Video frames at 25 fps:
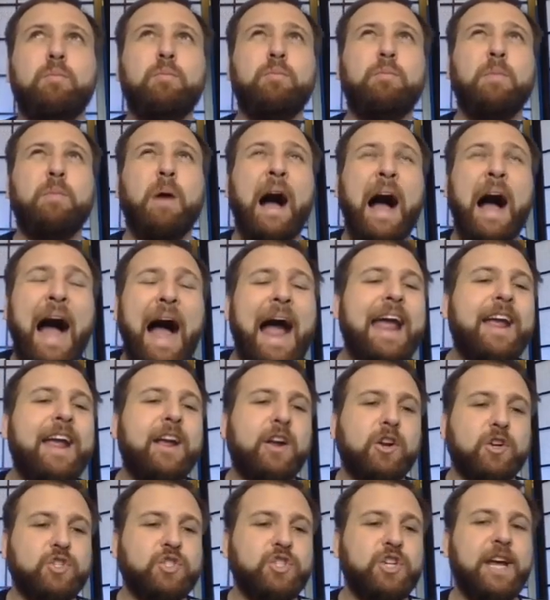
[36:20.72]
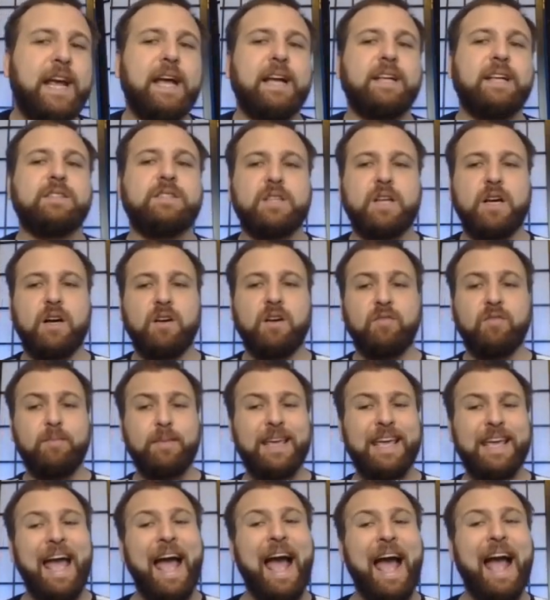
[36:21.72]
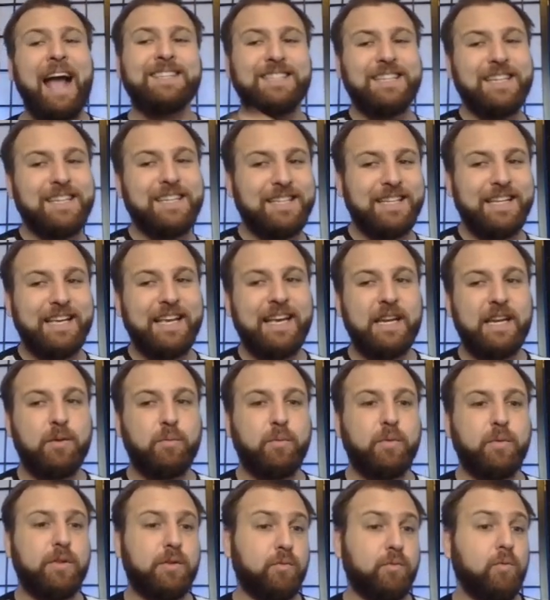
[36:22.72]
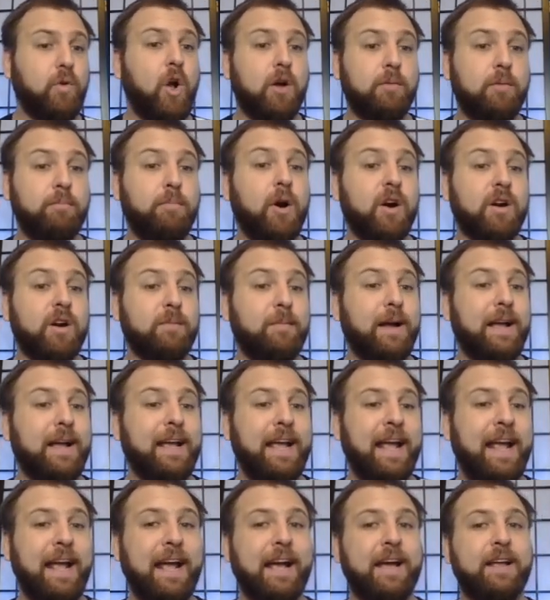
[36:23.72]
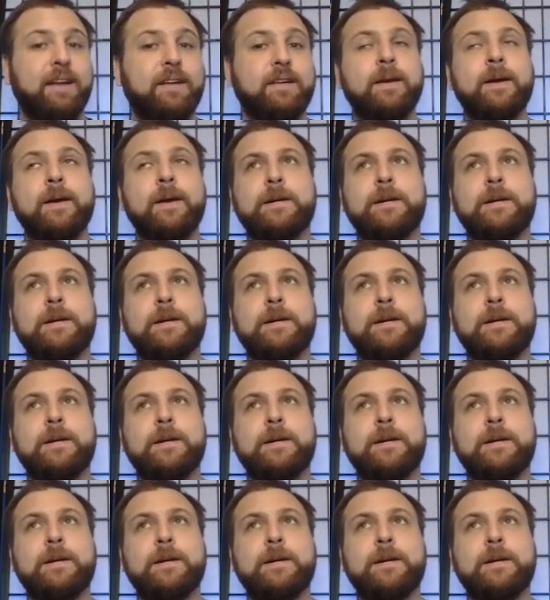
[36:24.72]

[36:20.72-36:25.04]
higher chance of me accidentally hitting with the wrong part of my hand.